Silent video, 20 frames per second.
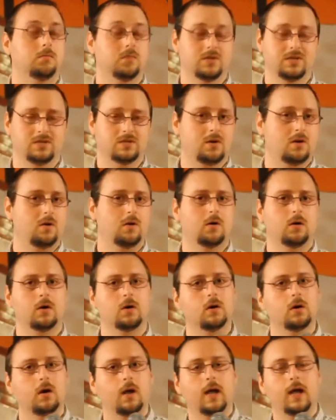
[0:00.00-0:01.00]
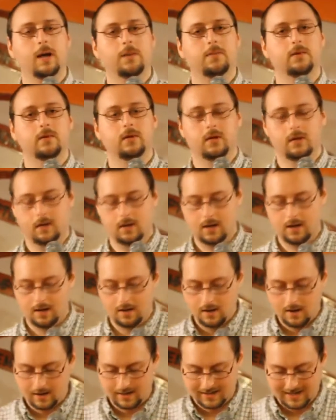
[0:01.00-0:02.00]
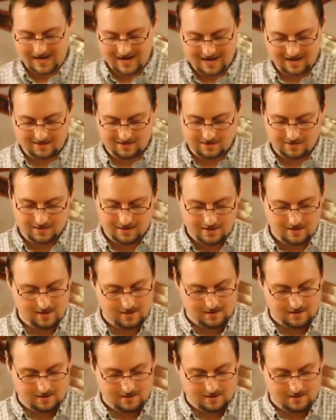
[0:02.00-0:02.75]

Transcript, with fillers: bizarre happened, and I, I can't